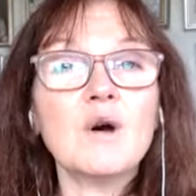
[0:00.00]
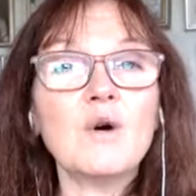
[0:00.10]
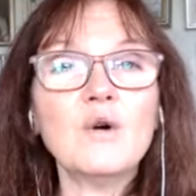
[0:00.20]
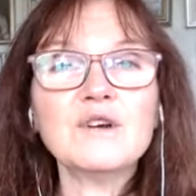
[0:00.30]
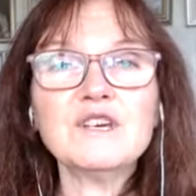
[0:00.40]

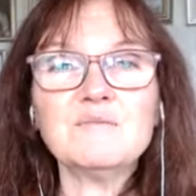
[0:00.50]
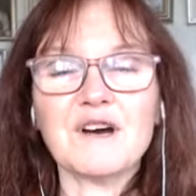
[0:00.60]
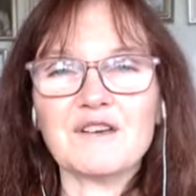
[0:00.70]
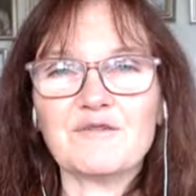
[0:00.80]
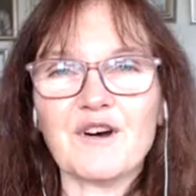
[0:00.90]
Or you
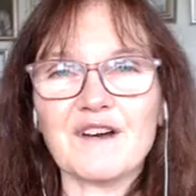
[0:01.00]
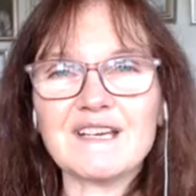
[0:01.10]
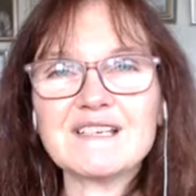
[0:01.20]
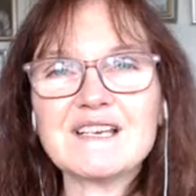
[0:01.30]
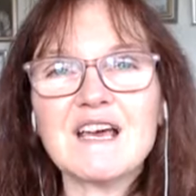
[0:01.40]
might
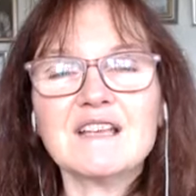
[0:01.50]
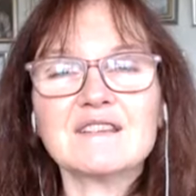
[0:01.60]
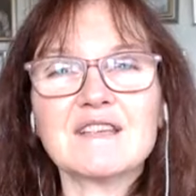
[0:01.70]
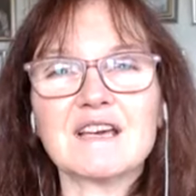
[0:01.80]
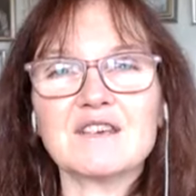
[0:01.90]
find
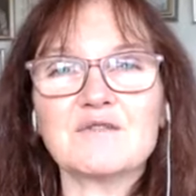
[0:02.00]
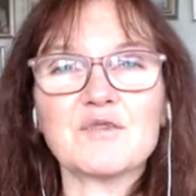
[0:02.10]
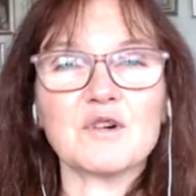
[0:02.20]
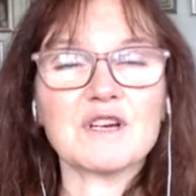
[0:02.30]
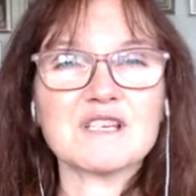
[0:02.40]
that you've
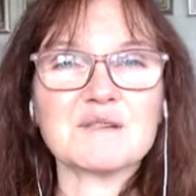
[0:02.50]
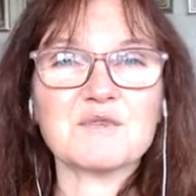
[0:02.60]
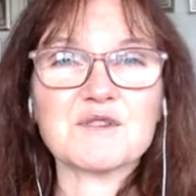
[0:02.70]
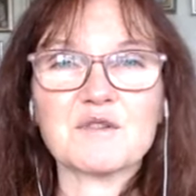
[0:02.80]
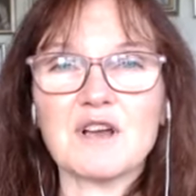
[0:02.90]
got
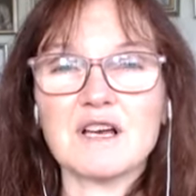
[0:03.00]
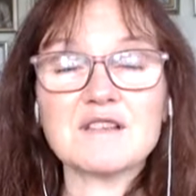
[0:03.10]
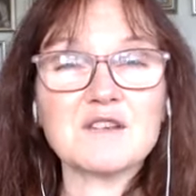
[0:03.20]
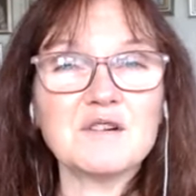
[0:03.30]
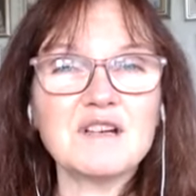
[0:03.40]
customers or
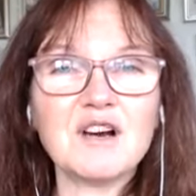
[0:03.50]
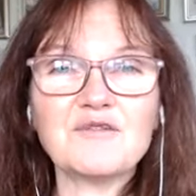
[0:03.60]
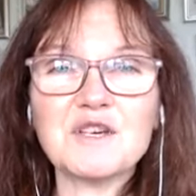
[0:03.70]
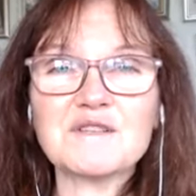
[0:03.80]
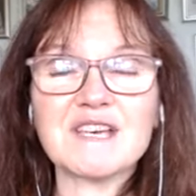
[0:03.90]
clients who
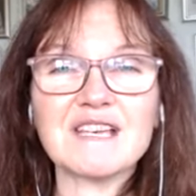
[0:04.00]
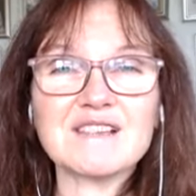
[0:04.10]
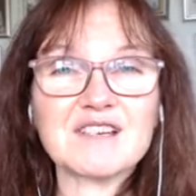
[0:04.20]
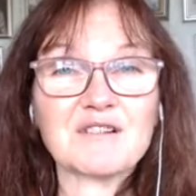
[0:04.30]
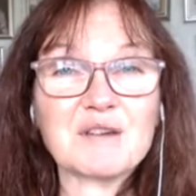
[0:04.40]
love using
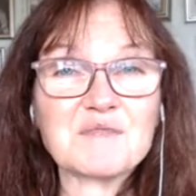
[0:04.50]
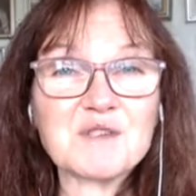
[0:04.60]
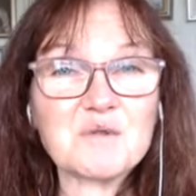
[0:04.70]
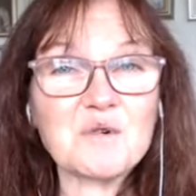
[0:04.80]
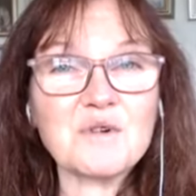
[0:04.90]
Instagram
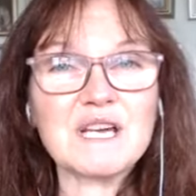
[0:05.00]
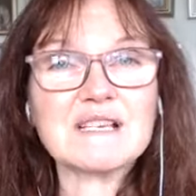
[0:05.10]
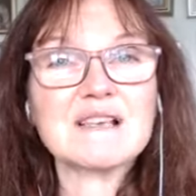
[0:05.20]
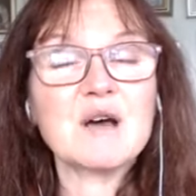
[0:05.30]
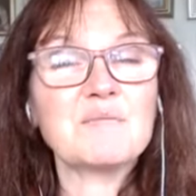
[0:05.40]

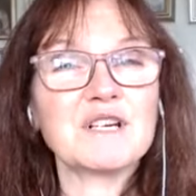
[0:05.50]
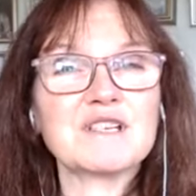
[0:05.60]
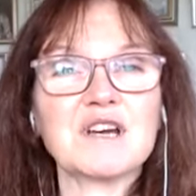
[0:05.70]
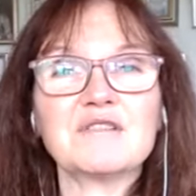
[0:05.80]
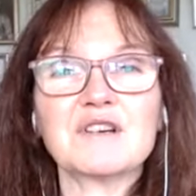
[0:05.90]
stories but
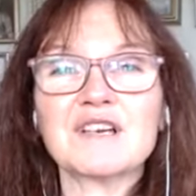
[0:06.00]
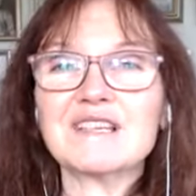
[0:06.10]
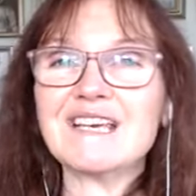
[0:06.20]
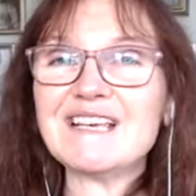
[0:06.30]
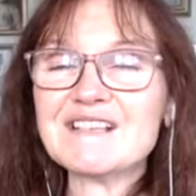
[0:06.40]
don't look at
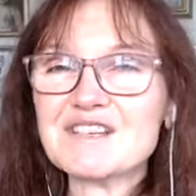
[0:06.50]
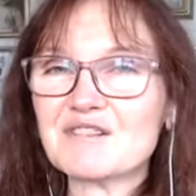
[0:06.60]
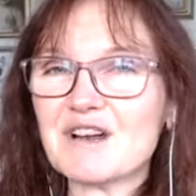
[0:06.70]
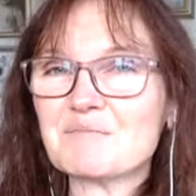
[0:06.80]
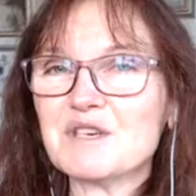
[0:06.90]
the
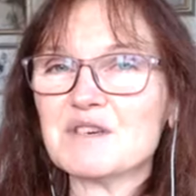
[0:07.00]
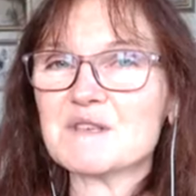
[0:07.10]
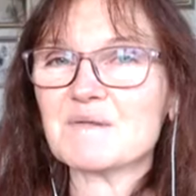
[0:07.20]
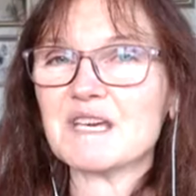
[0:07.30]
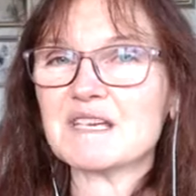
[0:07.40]
Instagram
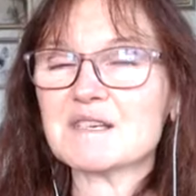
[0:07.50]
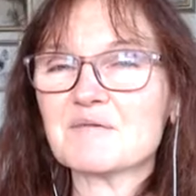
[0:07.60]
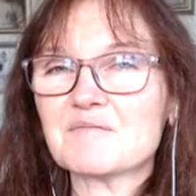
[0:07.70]
newsfeed.